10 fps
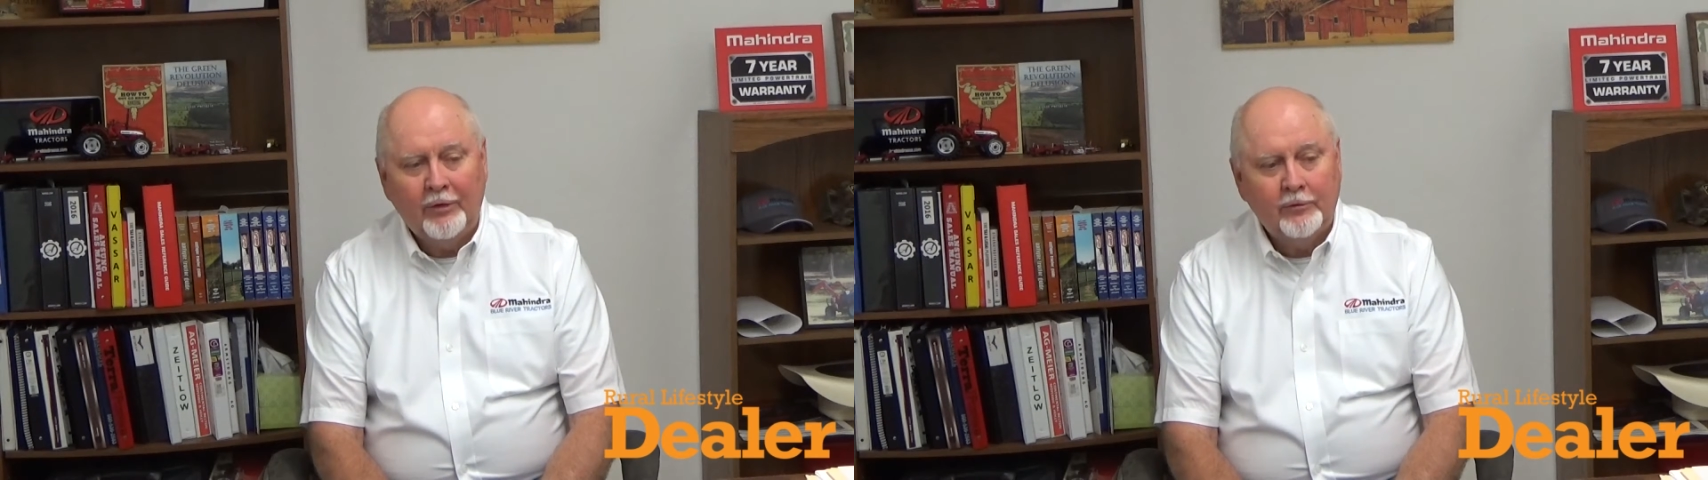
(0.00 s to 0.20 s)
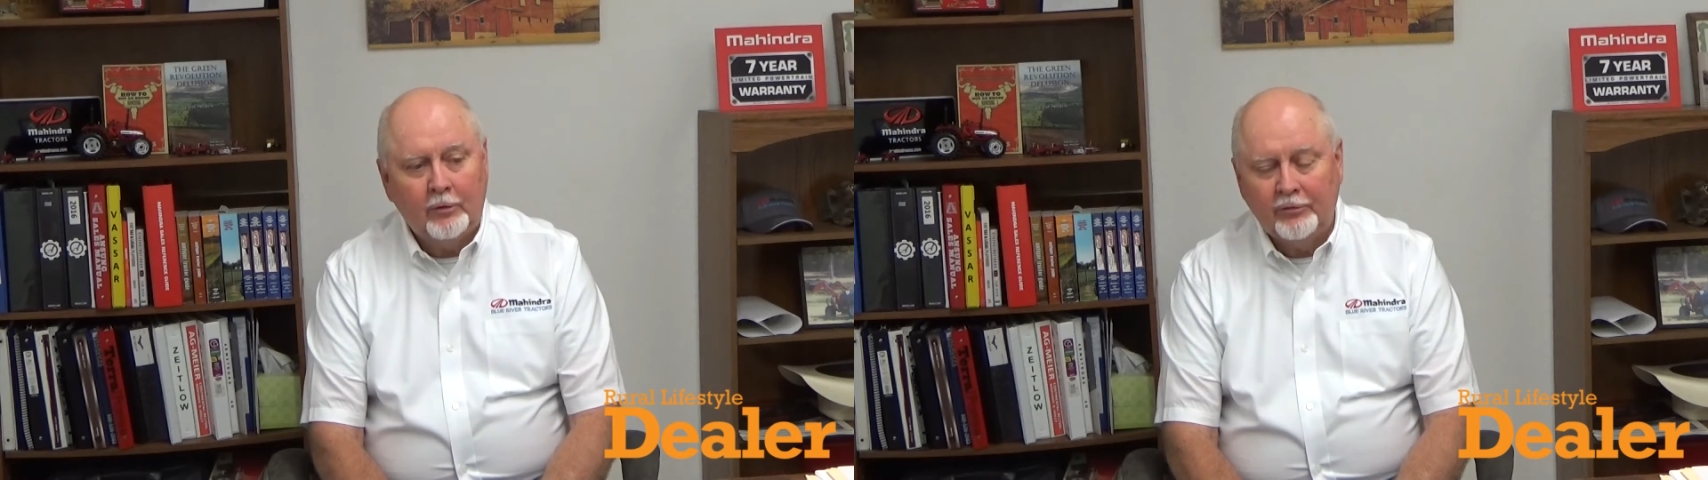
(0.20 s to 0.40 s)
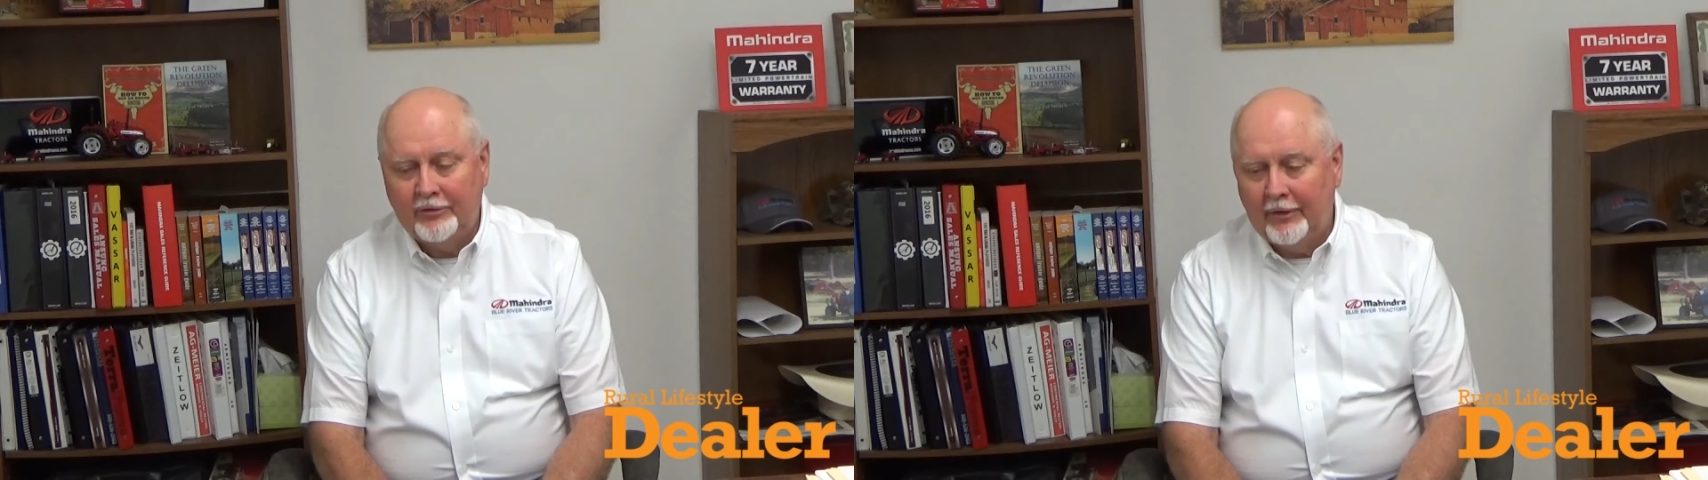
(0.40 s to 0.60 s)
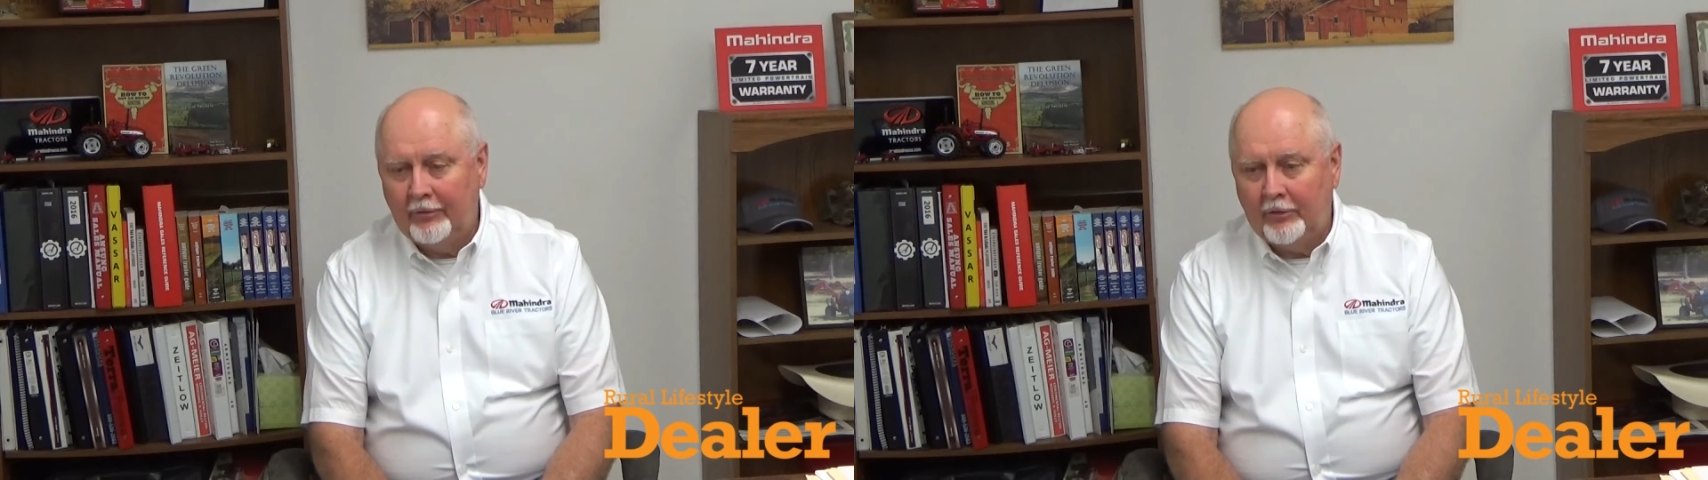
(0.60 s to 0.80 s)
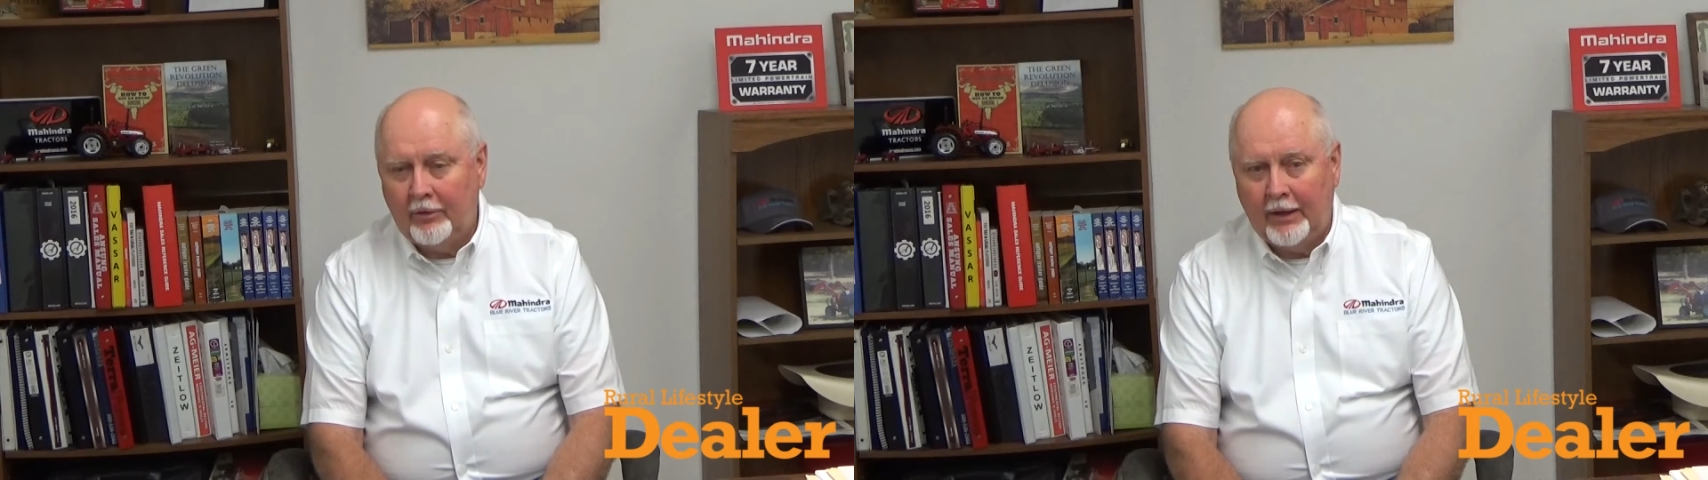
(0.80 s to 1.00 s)
we sold
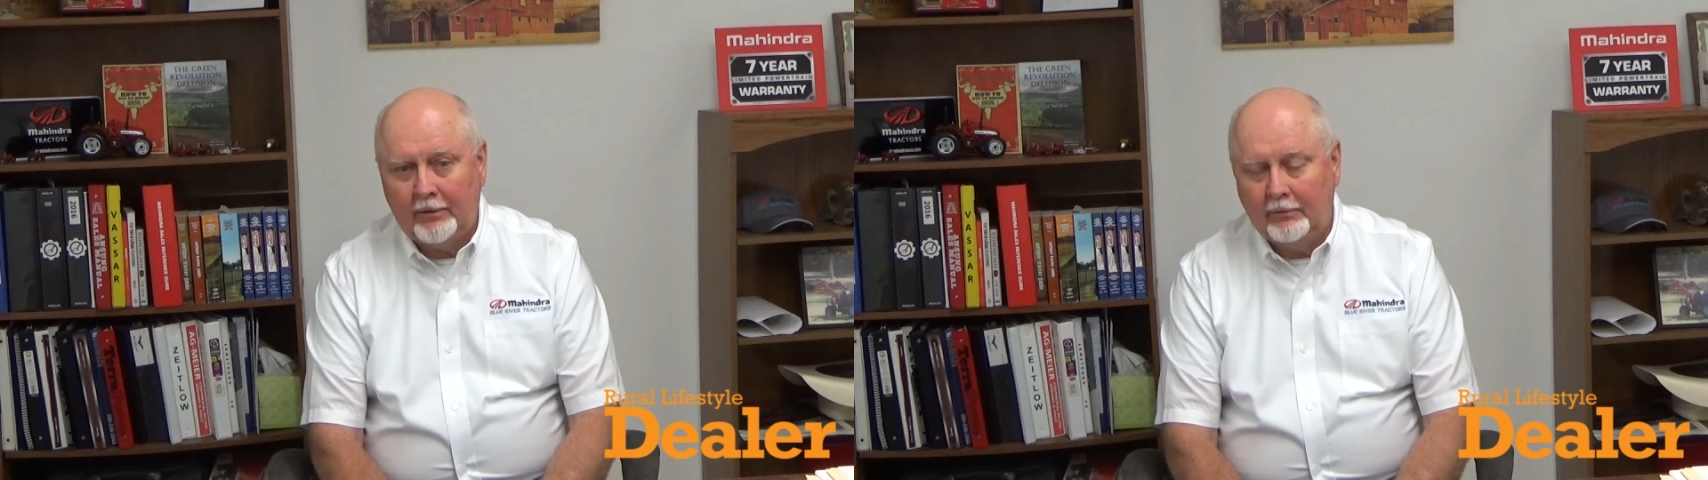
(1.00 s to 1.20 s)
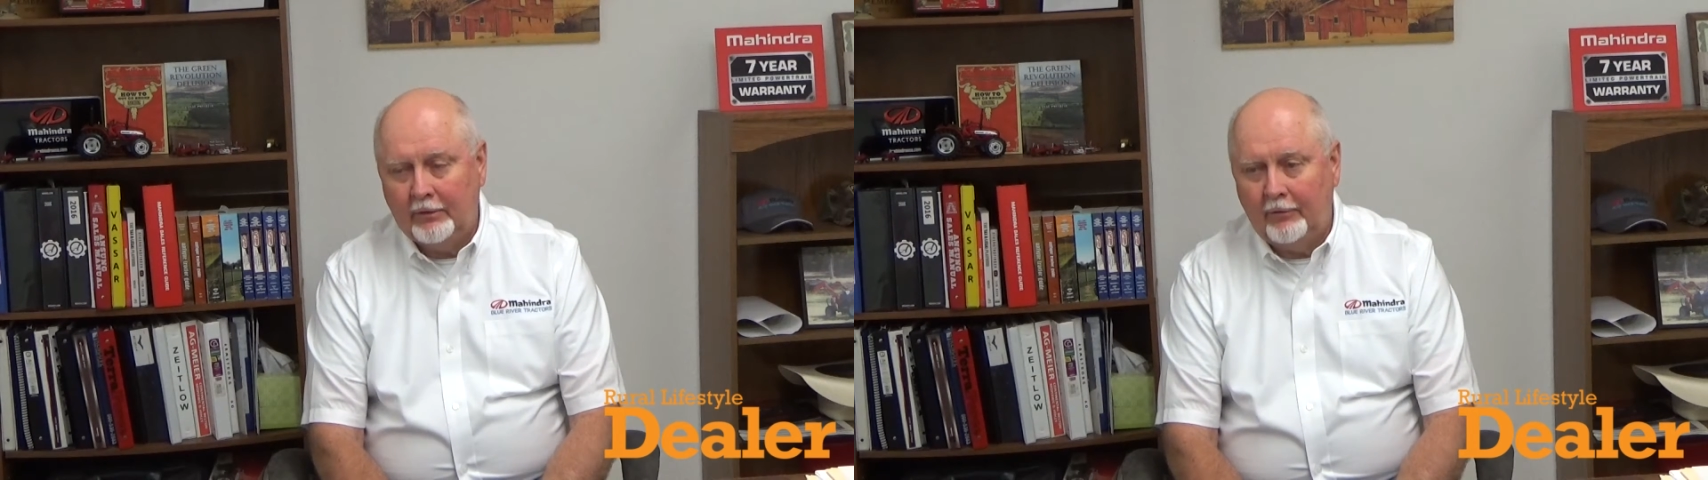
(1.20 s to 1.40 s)
seven tractors